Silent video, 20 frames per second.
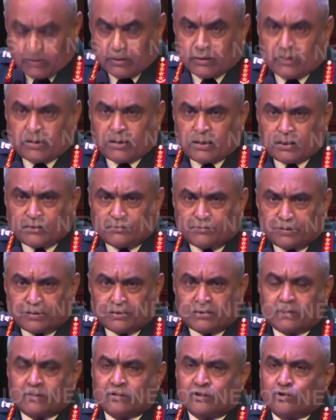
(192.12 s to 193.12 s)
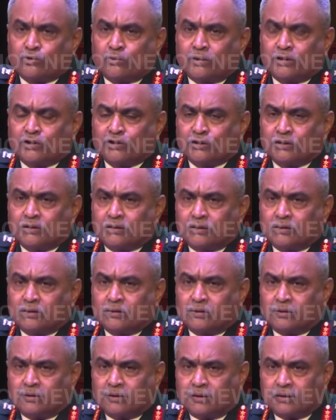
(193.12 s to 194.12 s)
As far as the situation
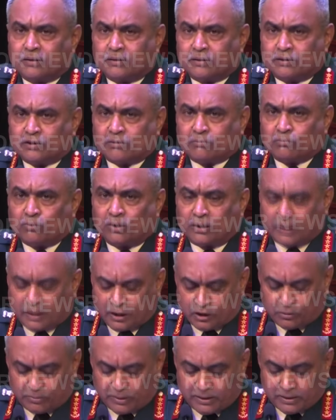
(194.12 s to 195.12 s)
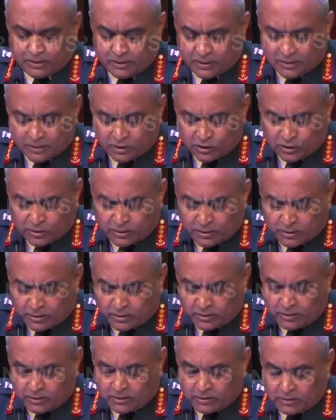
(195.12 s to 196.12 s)
in the Jammu and Kashmir is concerned,
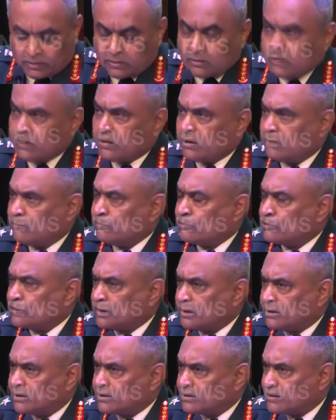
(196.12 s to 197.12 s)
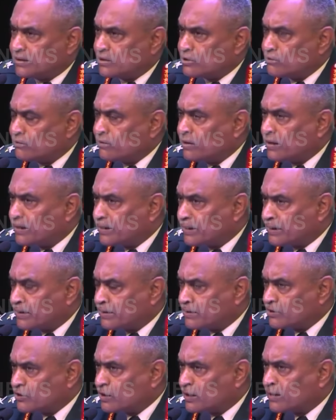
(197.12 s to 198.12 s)
I would say the ceasefire
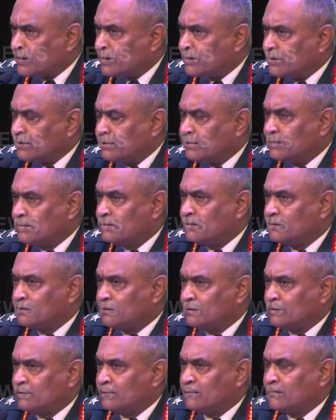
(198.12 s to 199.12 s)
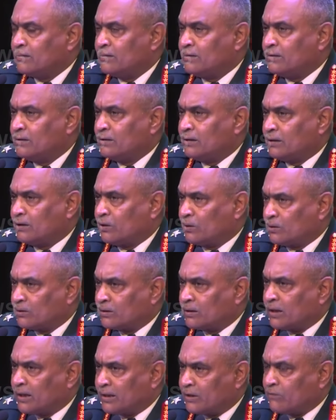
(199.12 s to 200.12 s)
understanding along
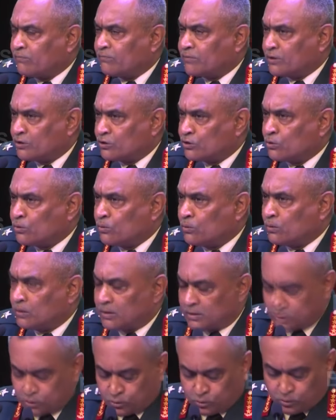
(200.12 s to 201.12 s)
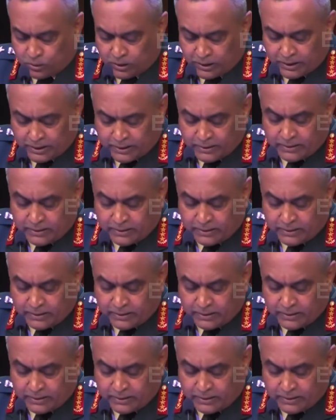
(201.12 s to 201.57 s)
the line of control is holding,